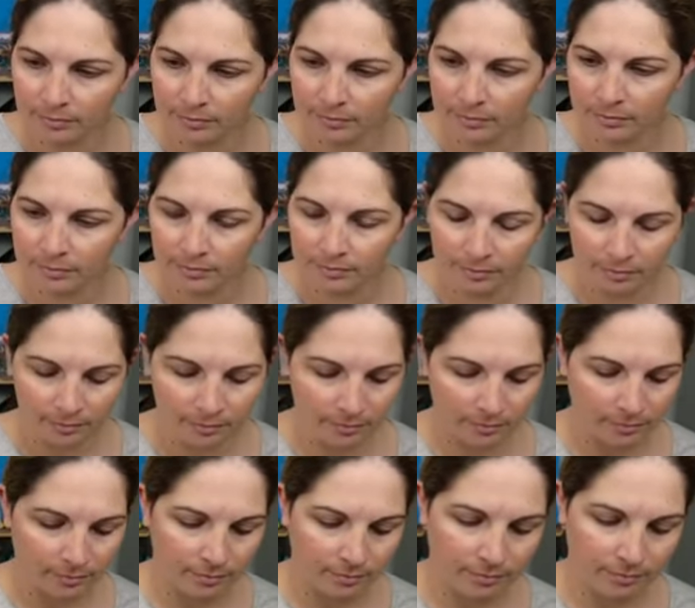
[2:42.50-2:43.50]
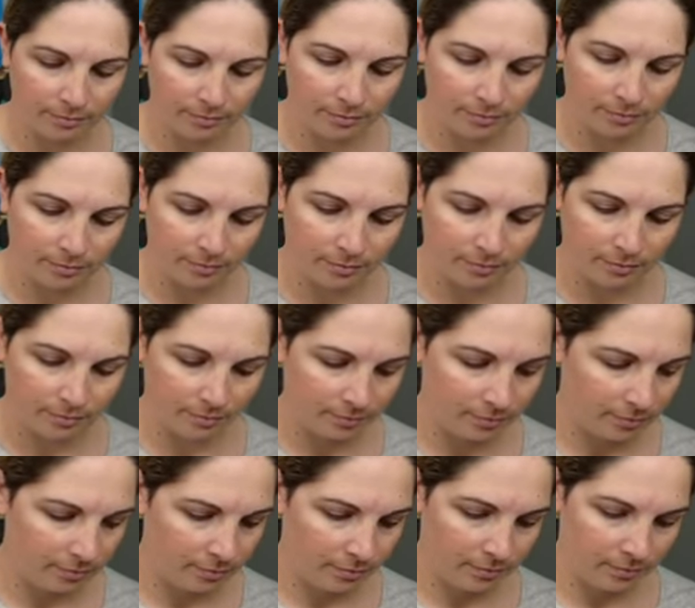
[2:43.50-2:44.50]

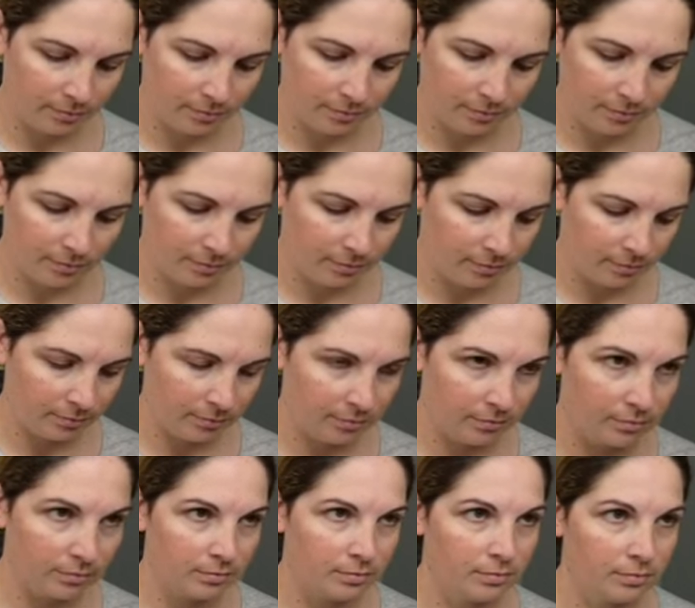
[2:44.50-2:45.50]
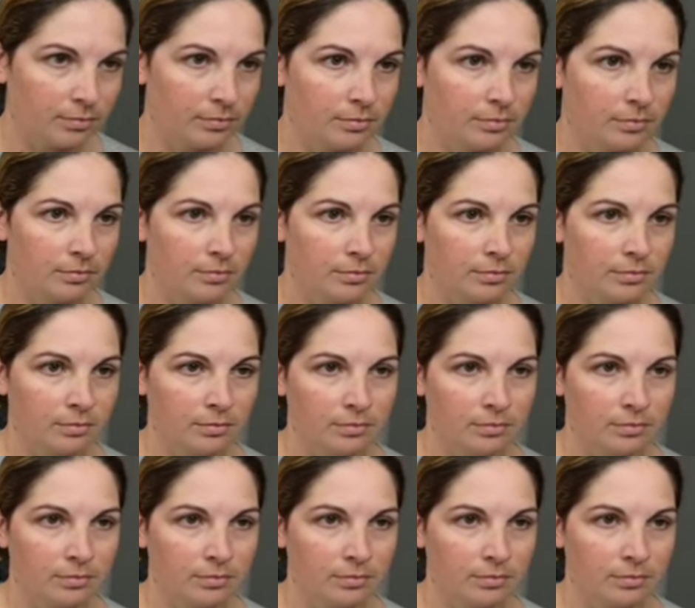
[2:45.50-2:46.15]
No words are spoken by the person on screen.